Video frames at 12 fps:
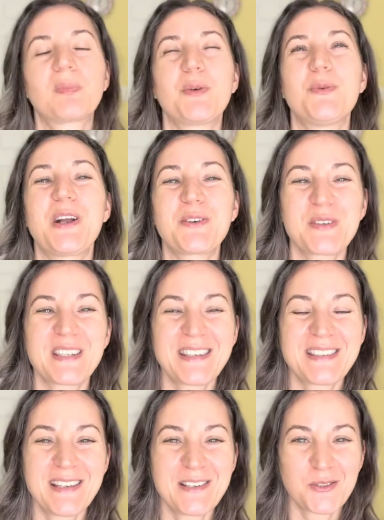water
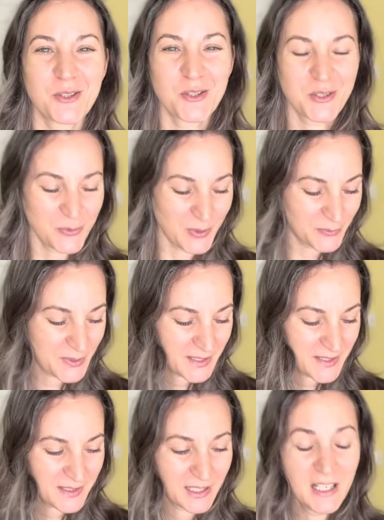resistant or sweat
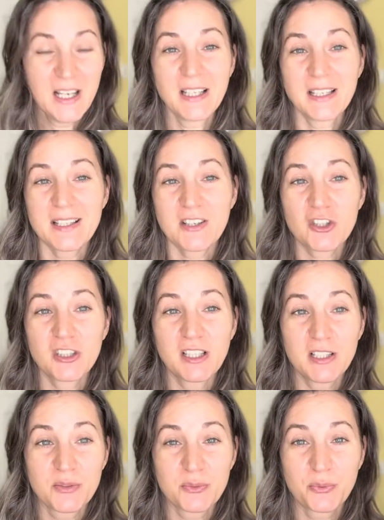resistant, this actually
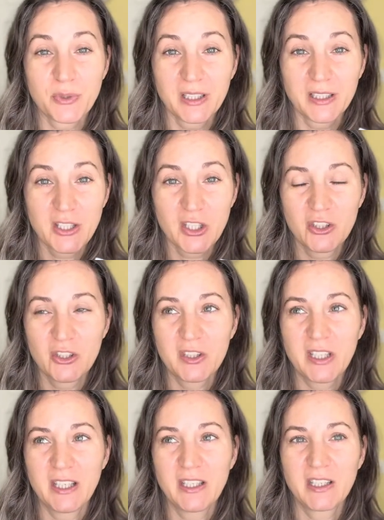does really good
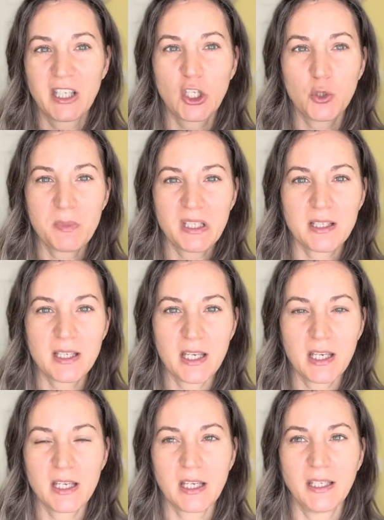in
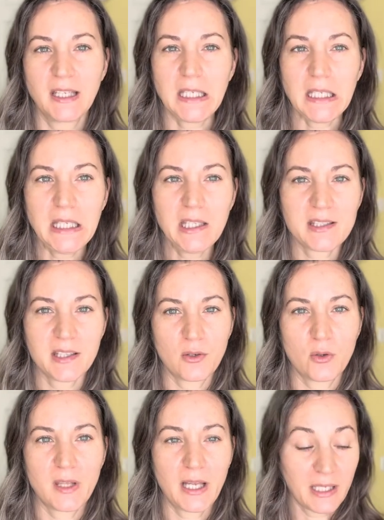humidity and heat and
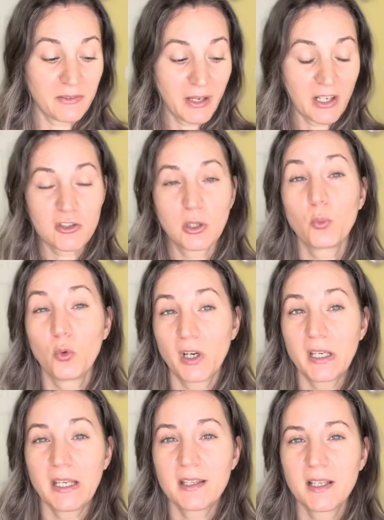all that. I've actually worn
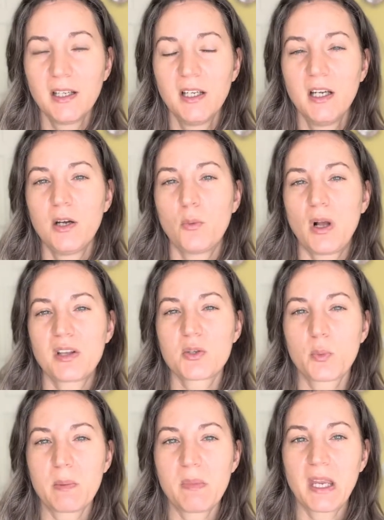it while
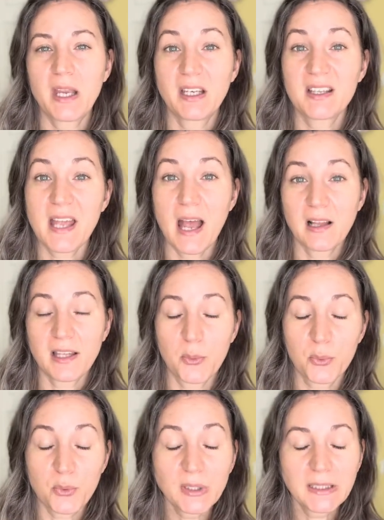swimming and it held up
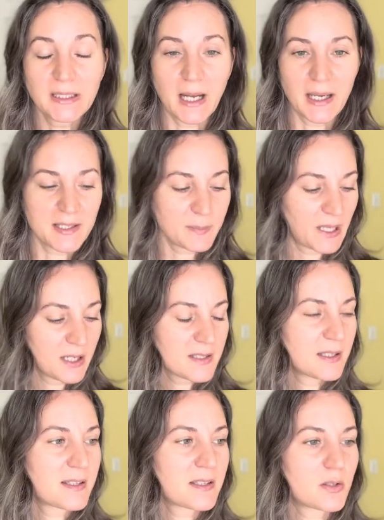really nice because
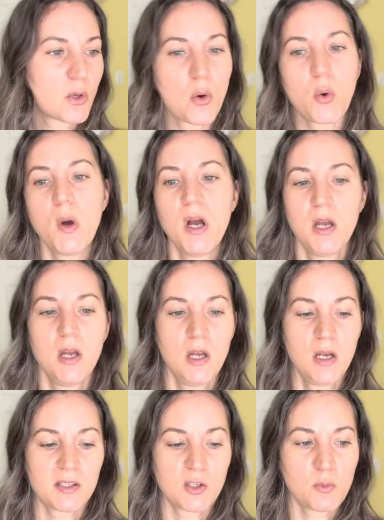it's so
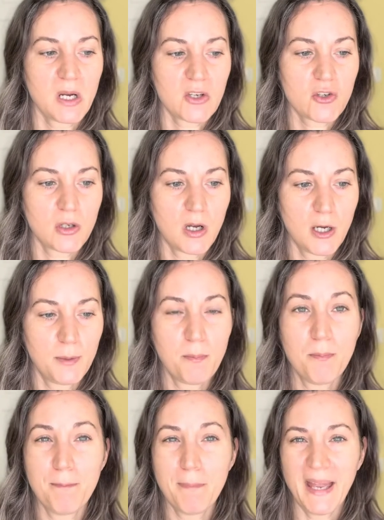much
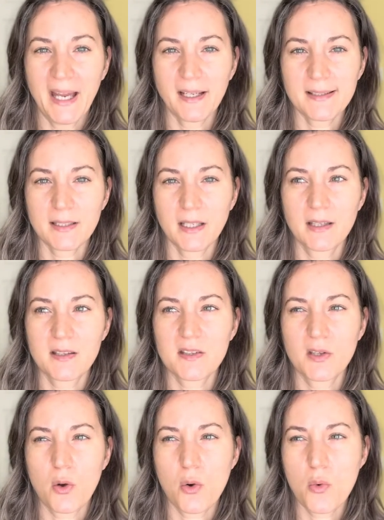matte, and
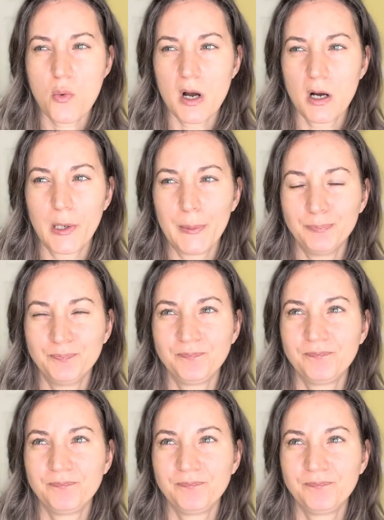so